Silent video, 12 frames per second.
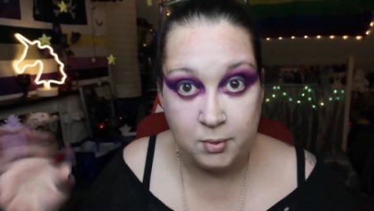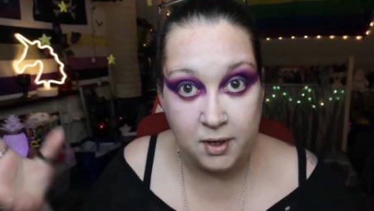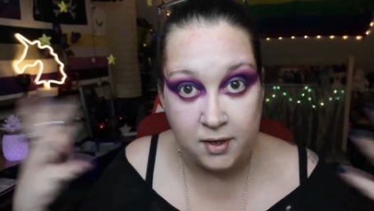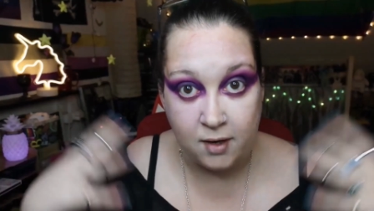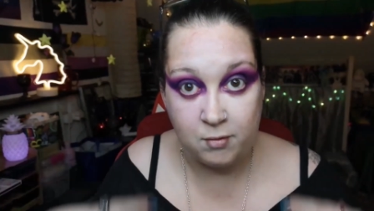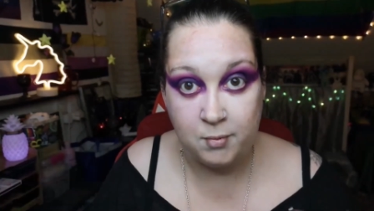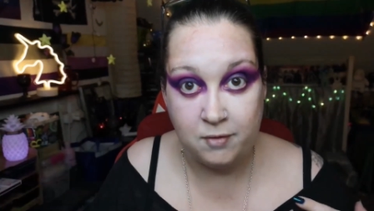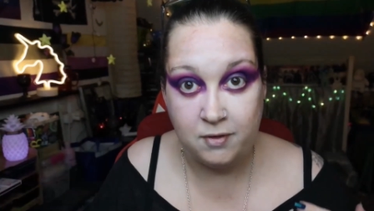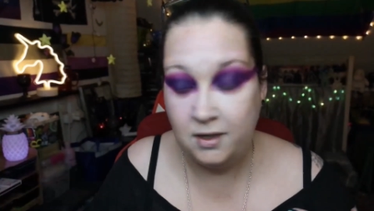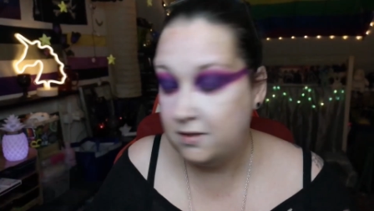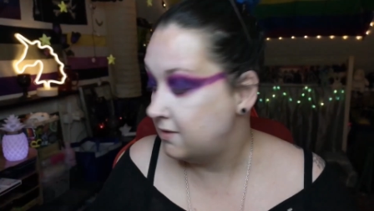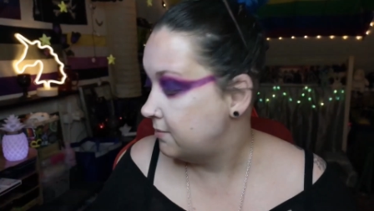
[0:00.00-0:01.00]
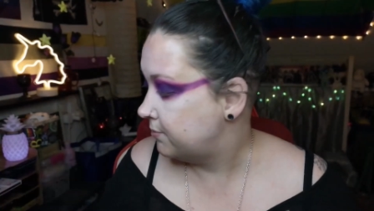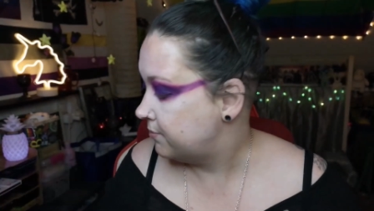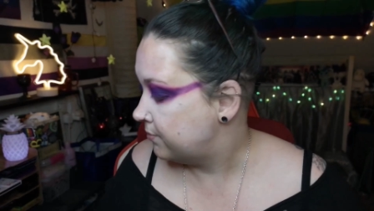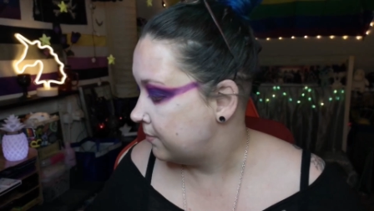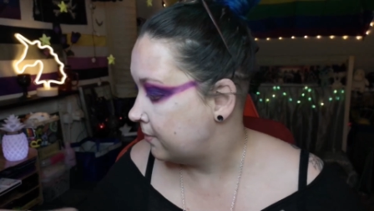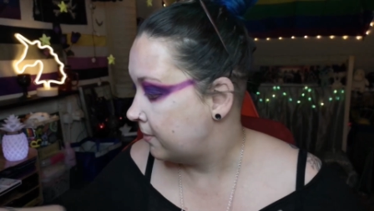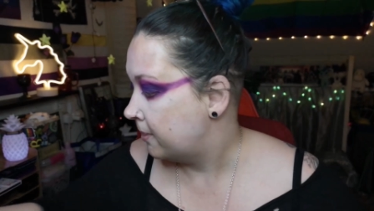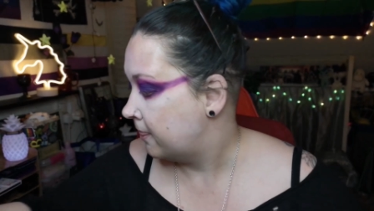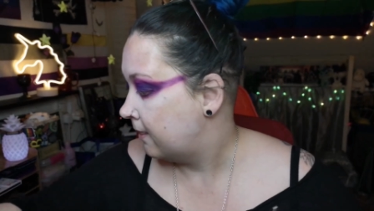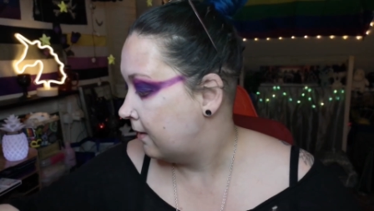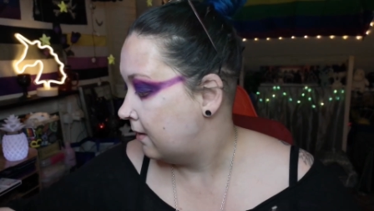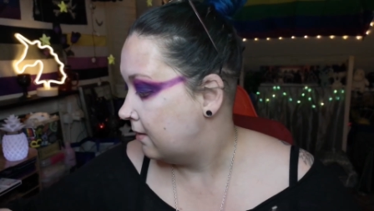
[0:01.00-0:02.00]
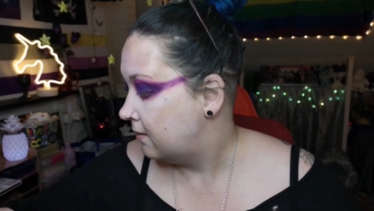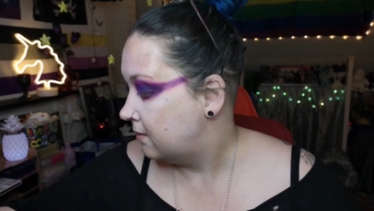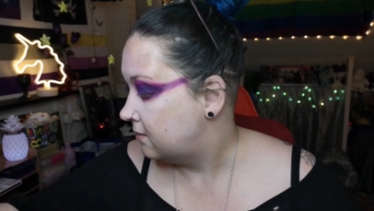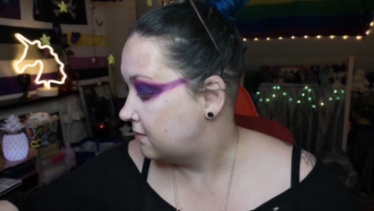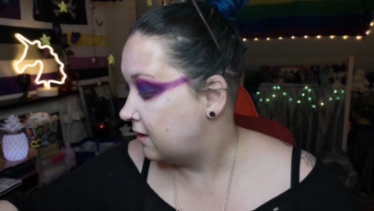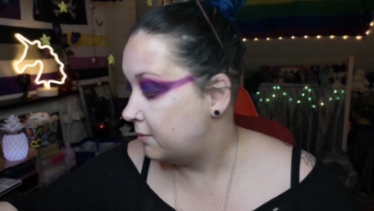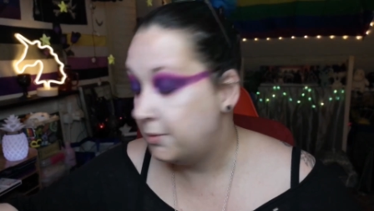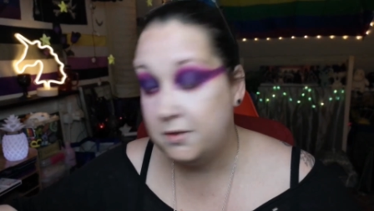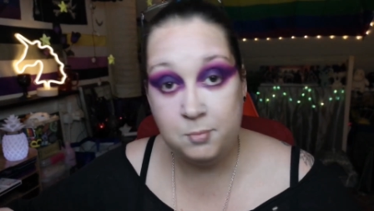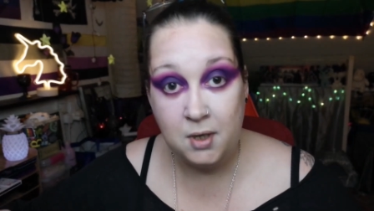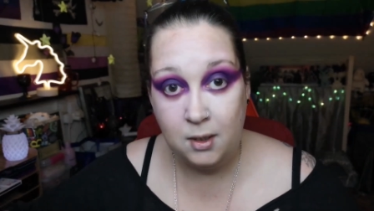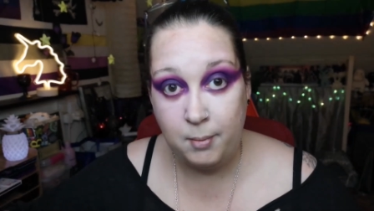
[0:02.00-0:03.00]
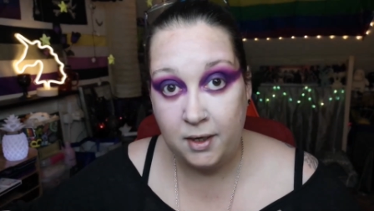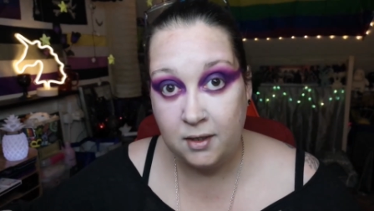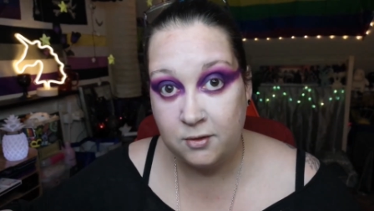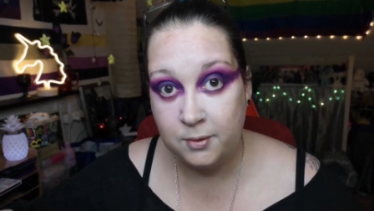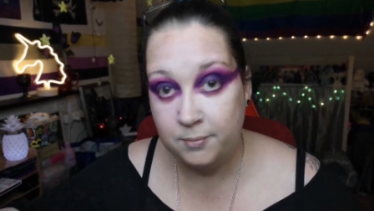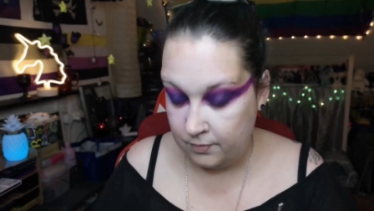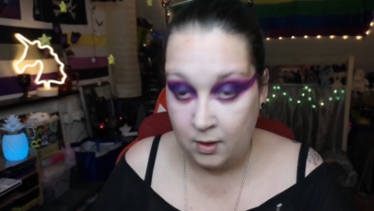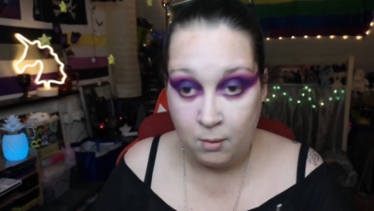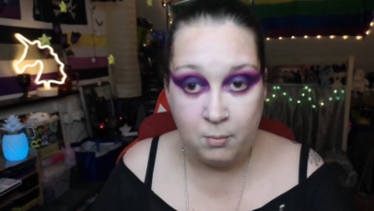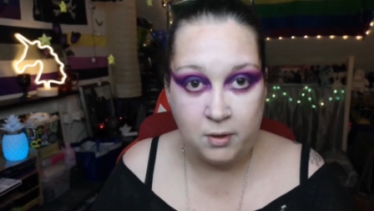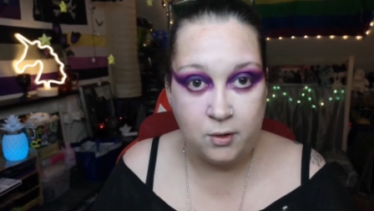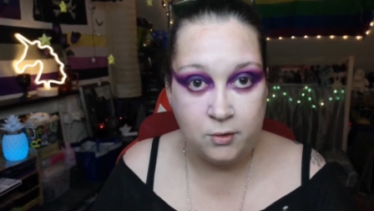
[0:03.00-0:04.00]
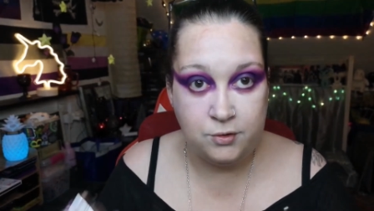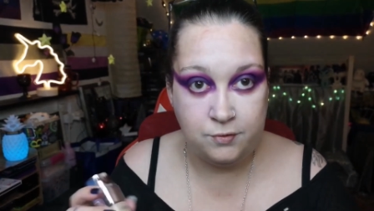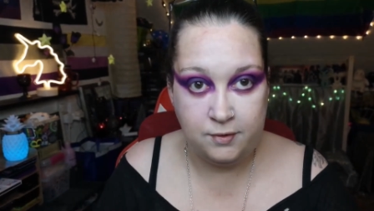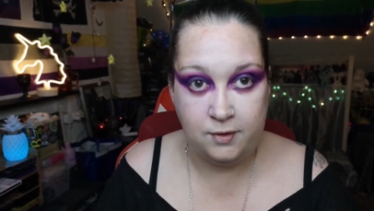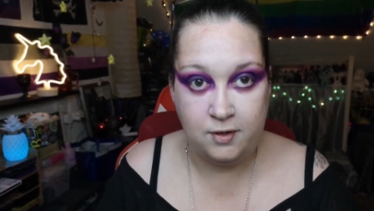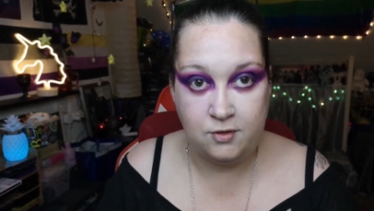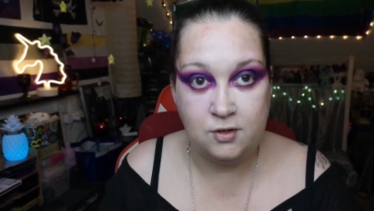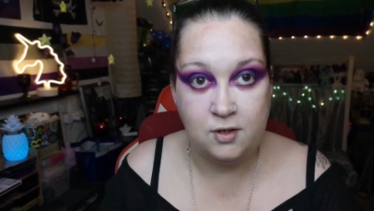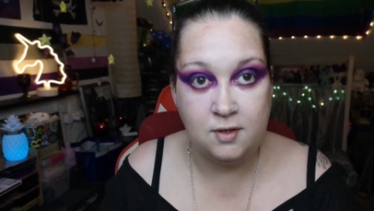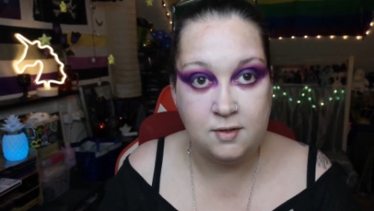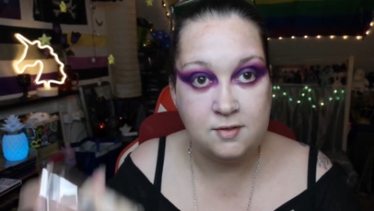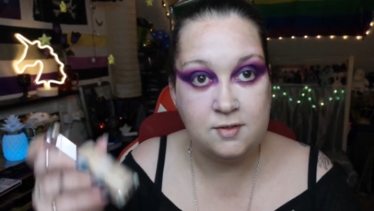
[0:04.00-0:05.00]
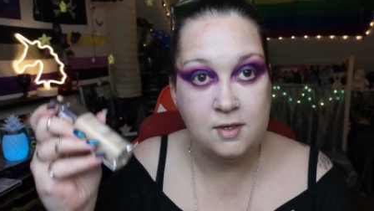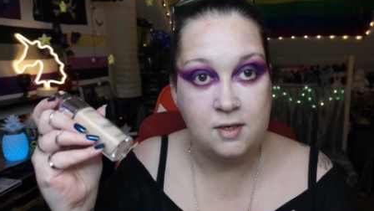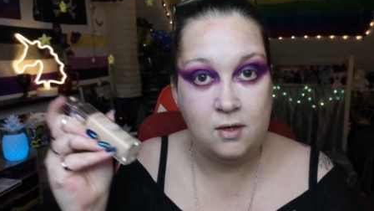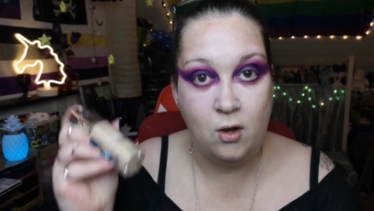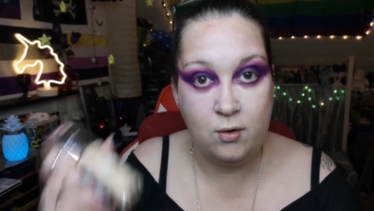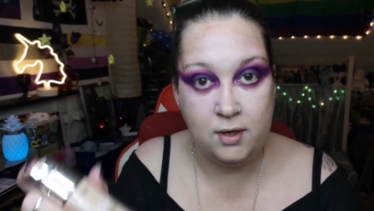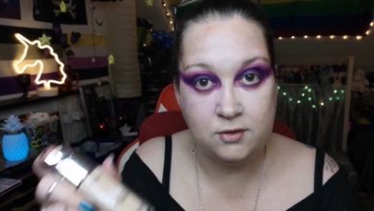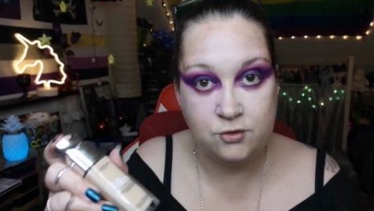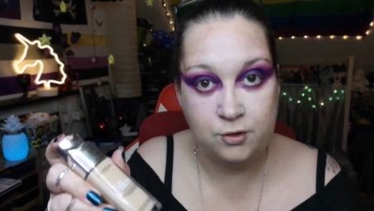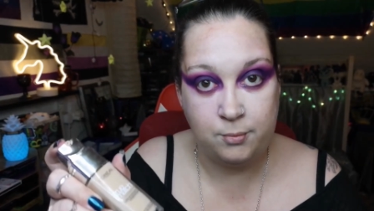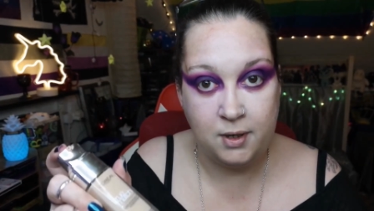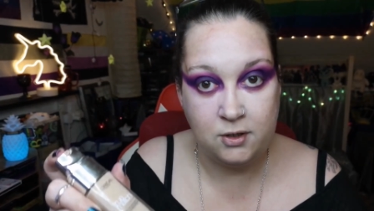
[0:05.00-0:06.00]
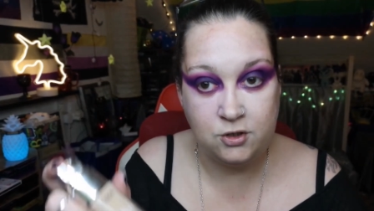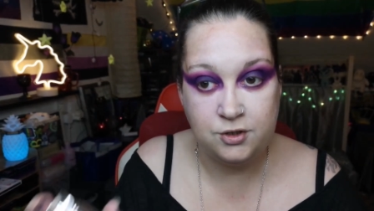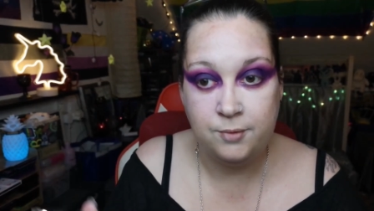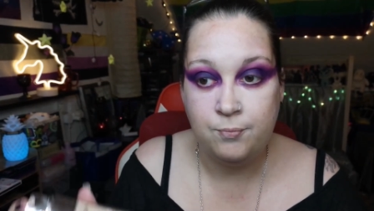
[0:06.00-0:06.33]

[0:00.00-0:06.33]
out of my face. It's time to put some colour back into it. My go-to foundation is the L'Oreal True Match.